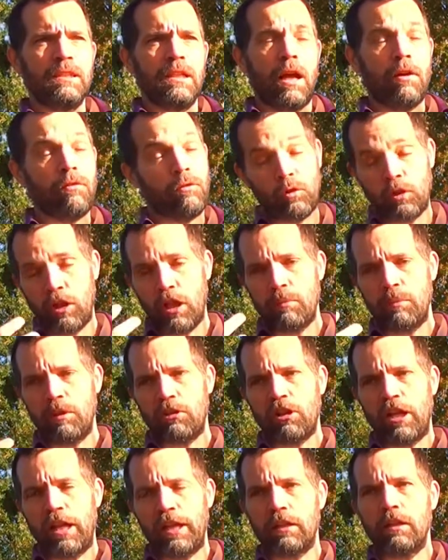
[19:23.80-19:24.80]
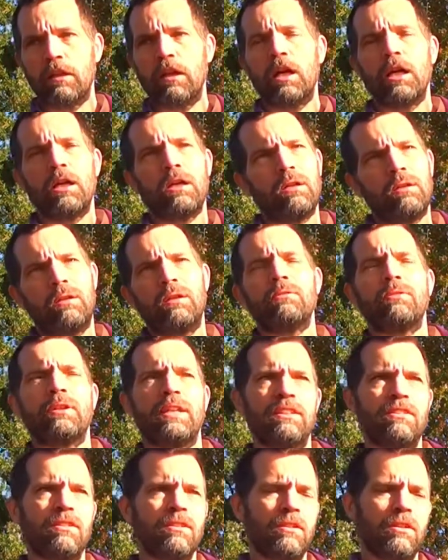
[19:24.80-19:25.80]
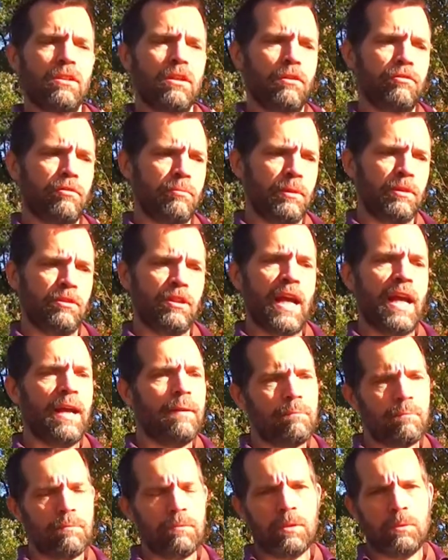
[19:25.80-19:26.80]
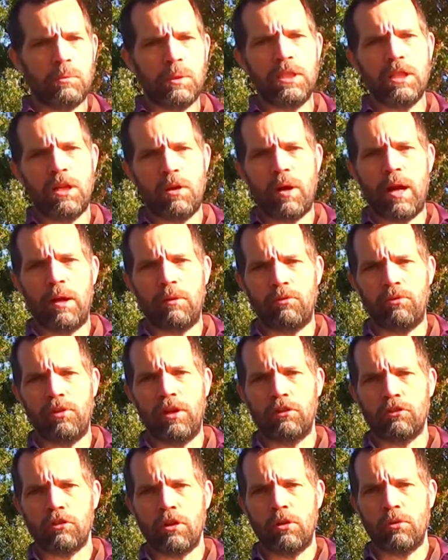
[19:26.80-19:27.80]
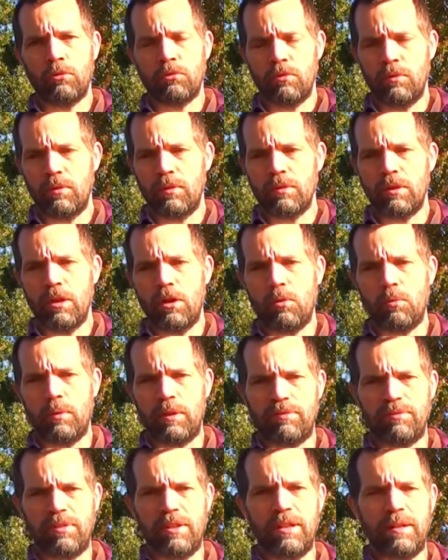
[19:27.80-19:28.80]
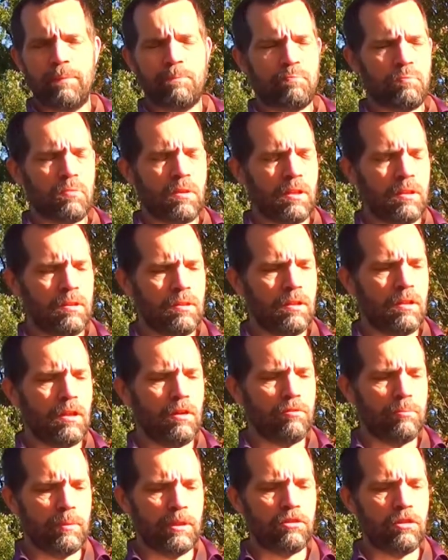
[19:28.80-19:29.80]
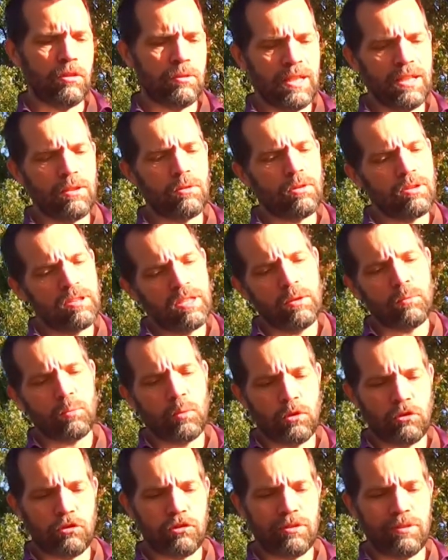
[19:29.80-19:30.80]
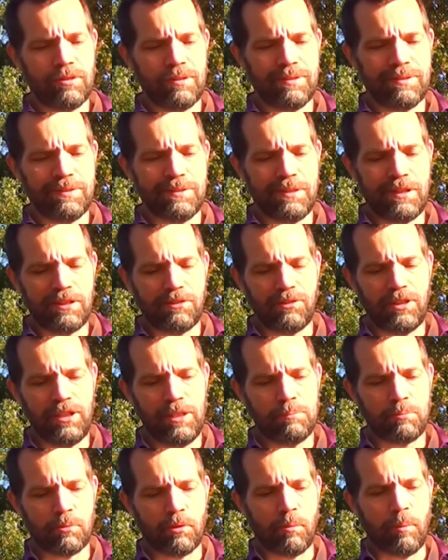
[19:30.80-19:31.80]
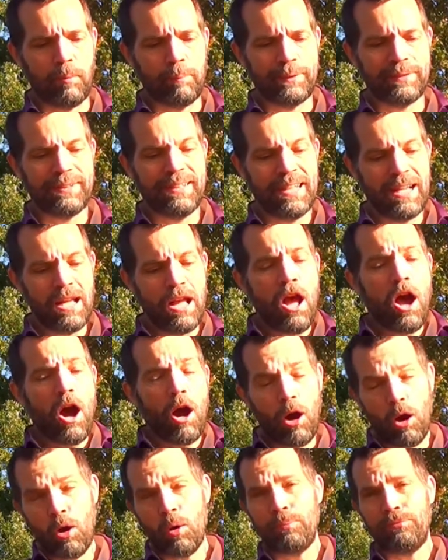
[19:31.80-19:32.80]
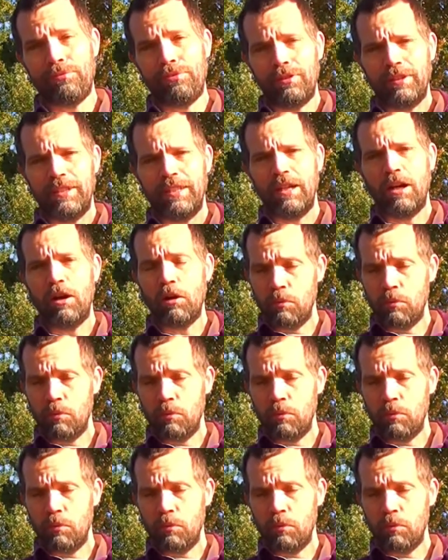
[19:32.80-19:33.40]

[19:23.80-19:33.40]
And for them, it's like, oh, all right, the government, yeah, we know how things go with the government. So that was not really a problem. But hopefully,